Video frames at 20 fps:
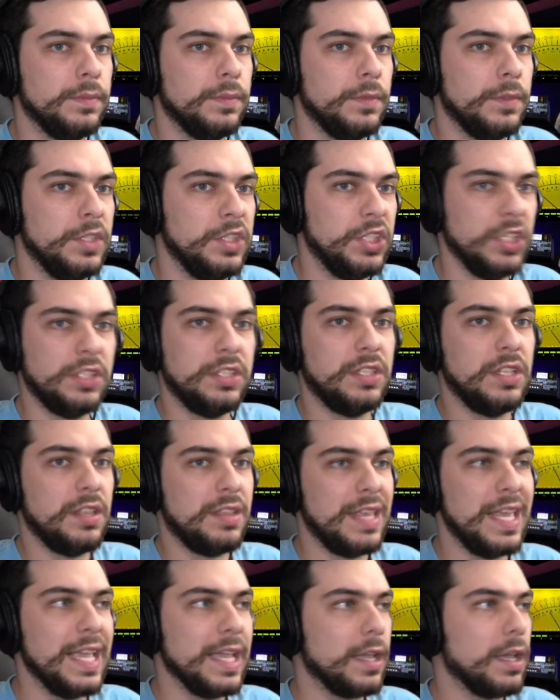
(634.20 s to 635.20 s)
Just to
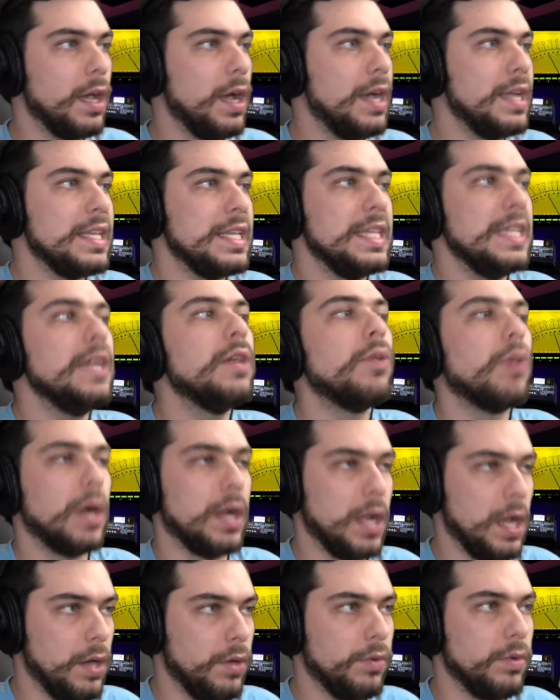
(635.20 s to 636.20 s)
think a year
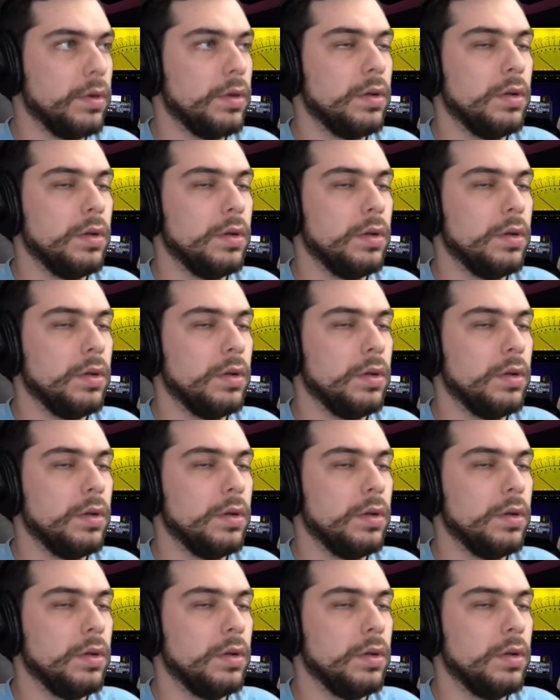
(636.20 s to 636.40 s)
ago